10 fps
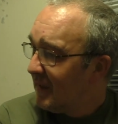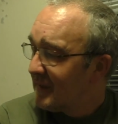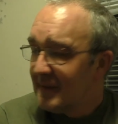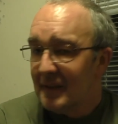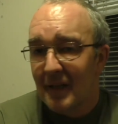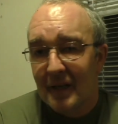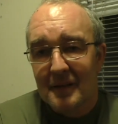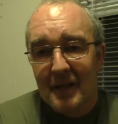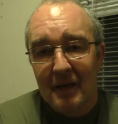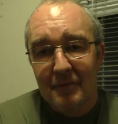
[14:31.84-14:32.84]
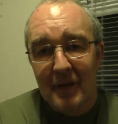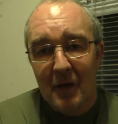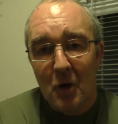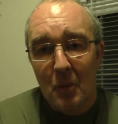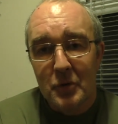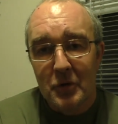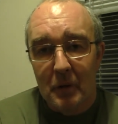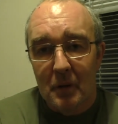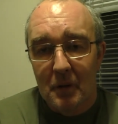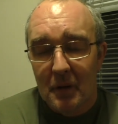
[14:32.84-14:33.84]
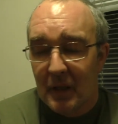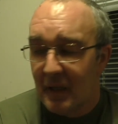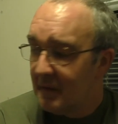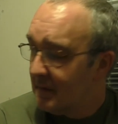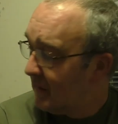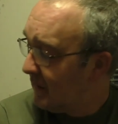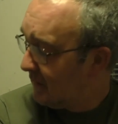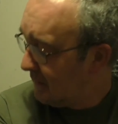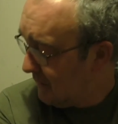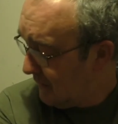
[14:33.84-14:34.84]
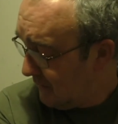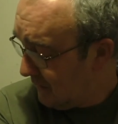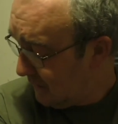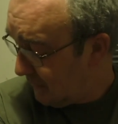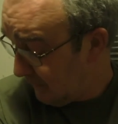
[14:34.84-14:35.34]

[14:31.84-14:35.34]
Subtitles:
I still like to have that option, and you